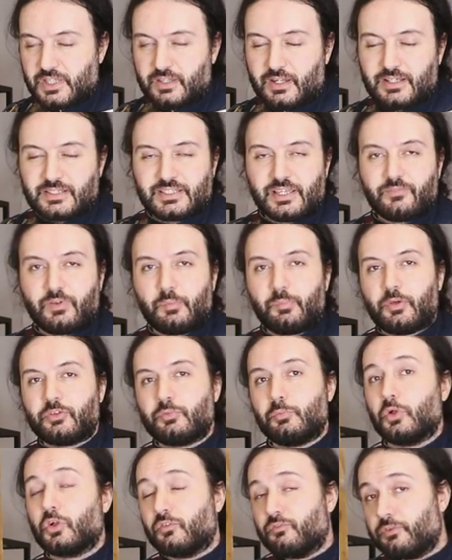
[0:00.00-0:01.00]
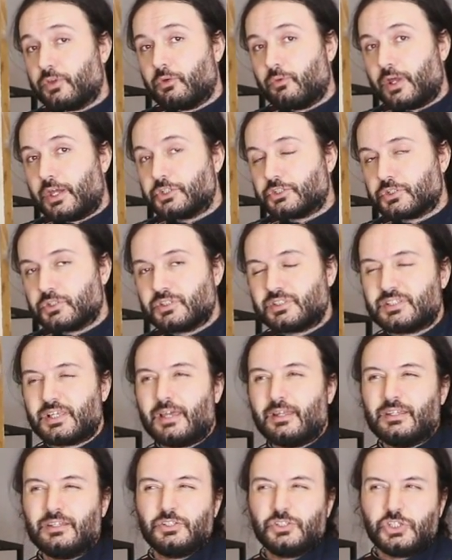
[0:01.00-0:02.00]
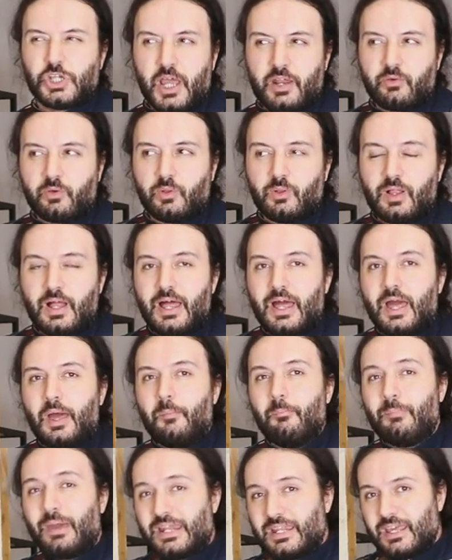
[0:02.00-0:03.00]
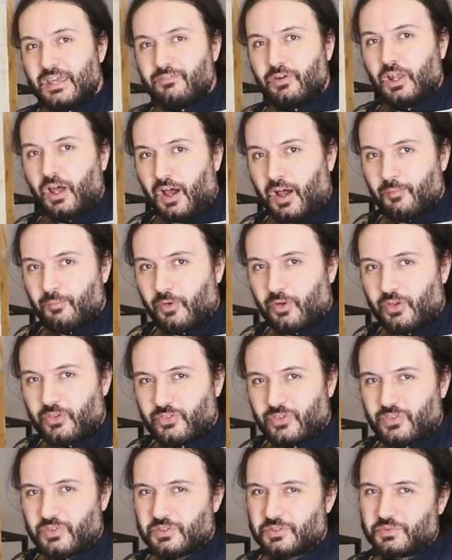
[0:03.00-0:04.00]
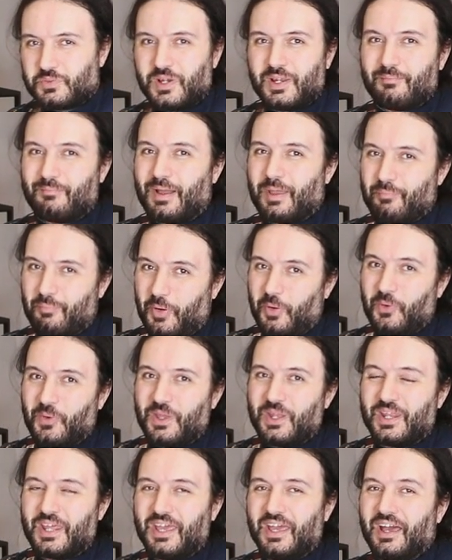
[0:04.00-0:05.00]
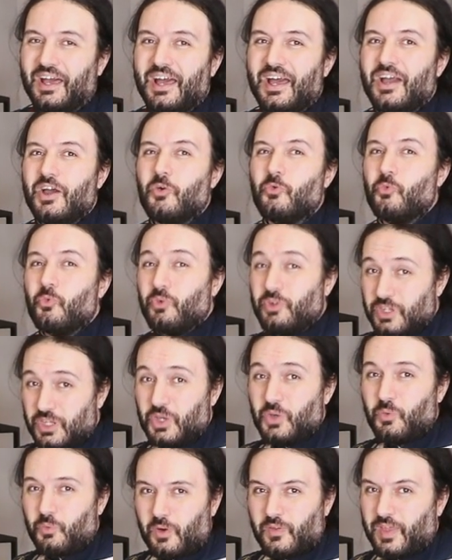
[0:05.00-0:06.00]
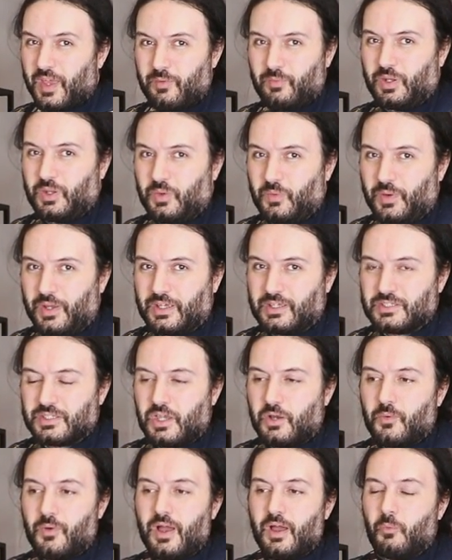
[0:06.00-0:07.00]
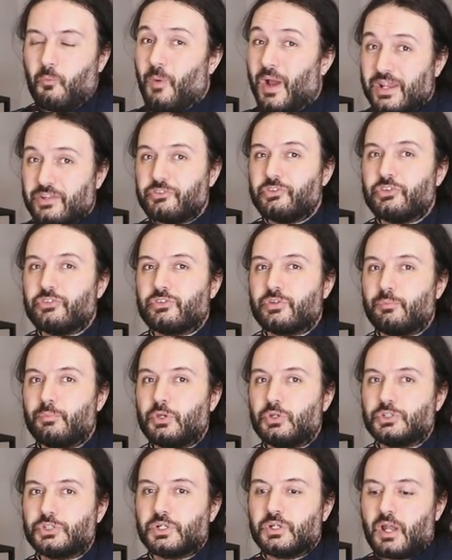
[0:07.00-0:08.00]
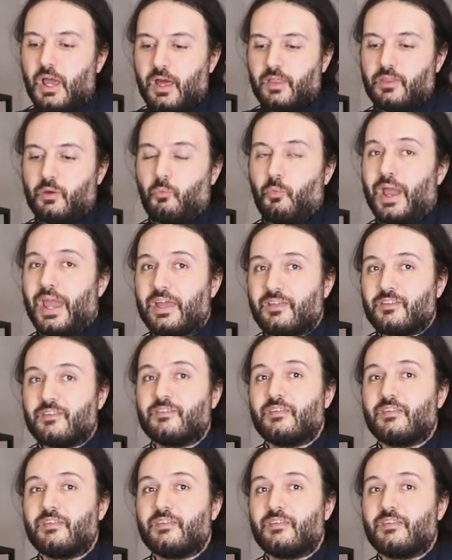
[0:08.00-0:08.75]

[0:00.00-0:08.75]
and there are several possible configurations, and in general, medieval armorers, and this is really my point here, knew what they were doing. So, weight distribution, the weight